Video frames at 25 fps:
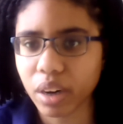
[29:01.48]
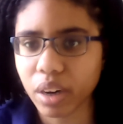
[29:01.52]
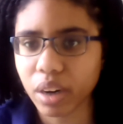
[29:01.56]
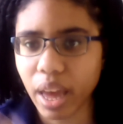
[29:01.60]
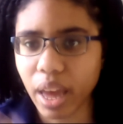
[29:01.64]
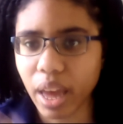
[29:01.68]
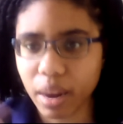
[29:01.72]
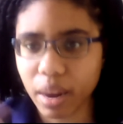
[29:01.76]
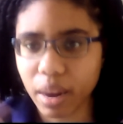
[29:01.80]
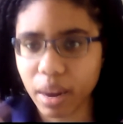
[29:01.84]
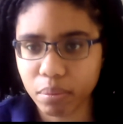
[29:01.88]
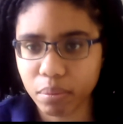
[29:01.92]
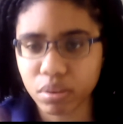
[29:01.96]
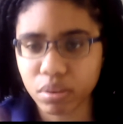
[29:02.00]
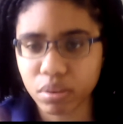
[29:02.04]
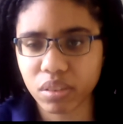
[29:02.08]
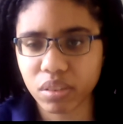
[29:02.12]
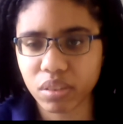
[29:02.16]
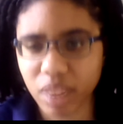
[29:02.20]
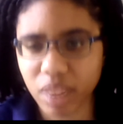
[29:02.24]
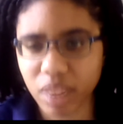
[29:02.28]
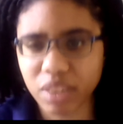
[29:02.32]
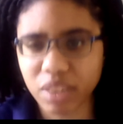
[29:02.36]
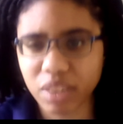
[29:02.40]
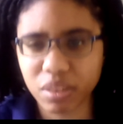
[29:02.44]
and
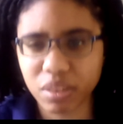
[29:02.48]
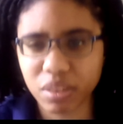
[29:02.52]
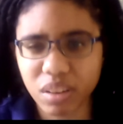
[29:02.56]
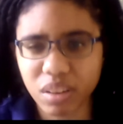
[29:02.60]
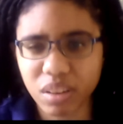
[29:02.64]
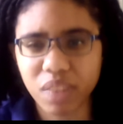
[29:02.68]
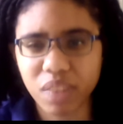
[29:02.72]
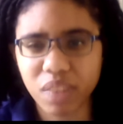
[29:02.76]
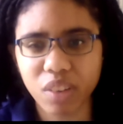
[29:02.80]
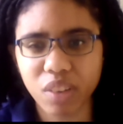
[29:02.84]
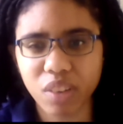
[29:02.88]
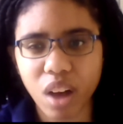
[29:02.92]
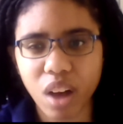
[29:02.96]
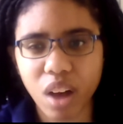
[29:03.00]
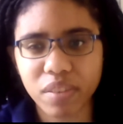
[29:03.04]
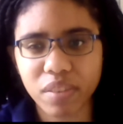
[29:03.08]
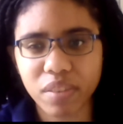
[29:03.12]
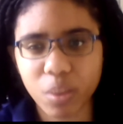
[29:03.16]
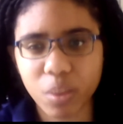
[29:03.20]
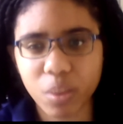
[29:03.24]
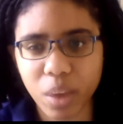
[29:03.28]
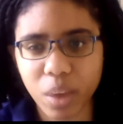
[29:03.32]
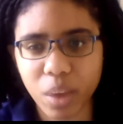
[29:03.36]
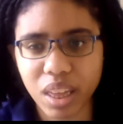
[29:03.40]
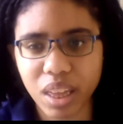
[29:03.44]
present yourself is
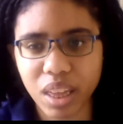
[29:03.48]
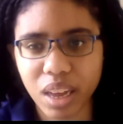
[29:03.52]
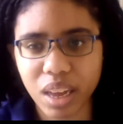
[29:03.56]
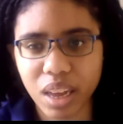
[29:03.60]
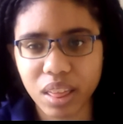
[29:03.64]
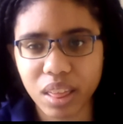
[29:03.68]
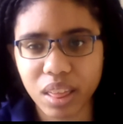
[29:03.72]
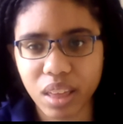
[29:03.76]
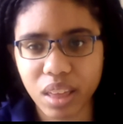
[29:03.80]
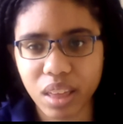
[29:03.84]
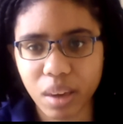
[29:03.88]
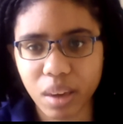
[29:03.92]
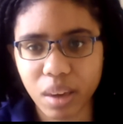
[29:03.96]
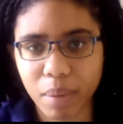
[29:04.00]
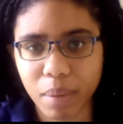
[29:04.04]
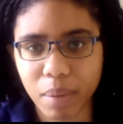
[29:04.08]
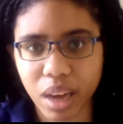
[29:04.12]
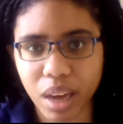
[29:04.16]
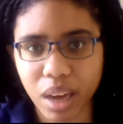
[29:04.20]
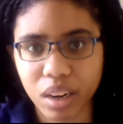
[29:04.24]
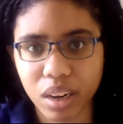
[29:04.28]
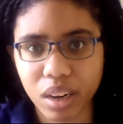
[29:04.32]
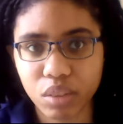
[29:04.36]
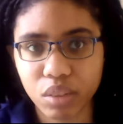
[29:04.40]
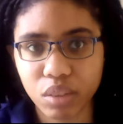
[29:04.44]
often the way that I think
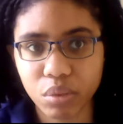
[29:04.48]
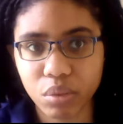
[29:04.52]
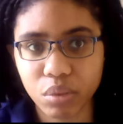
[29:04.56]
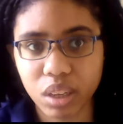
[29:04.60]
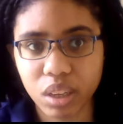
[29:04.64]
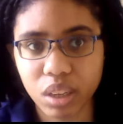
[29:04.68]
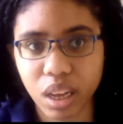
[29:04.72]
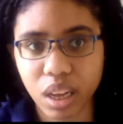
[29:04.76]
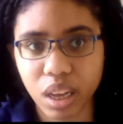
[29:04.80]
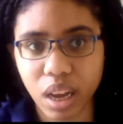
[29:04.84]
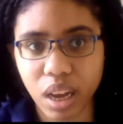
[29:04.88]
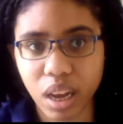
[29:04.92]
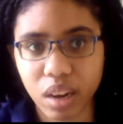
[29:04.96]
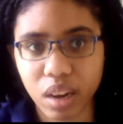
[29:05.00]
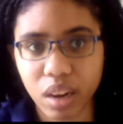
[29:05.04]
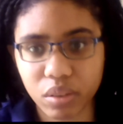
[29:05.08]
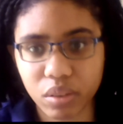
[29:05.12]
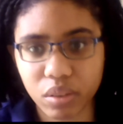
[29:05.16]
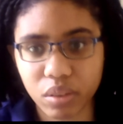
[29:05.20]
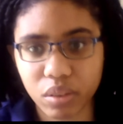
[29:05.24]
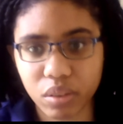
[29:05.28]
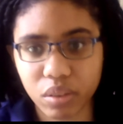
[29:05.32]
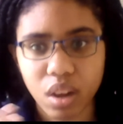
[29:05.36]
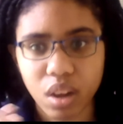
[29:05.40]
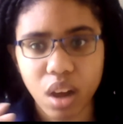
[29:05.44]
about it. It's really a lot
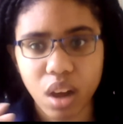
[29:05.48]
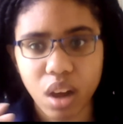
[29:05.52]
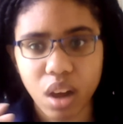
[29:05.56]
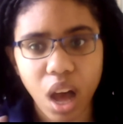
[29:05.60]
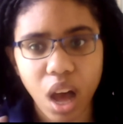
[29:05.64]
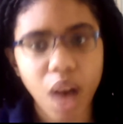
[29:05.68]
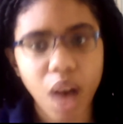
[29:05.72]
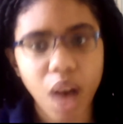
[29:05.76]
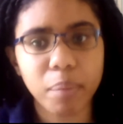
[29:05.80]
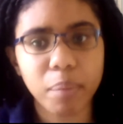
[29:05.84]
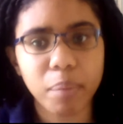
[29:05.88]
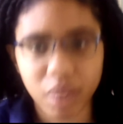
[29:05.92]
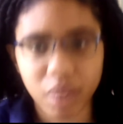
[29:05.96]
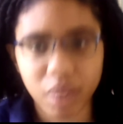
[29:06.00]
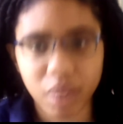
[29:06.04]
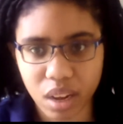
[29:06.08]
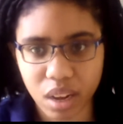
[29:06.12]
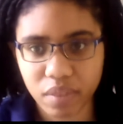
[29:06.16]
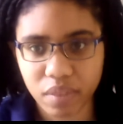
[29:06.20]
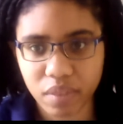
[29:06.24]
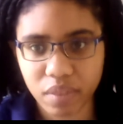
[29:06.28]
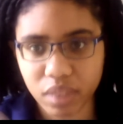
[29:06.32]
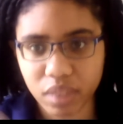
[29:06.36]
of uplift.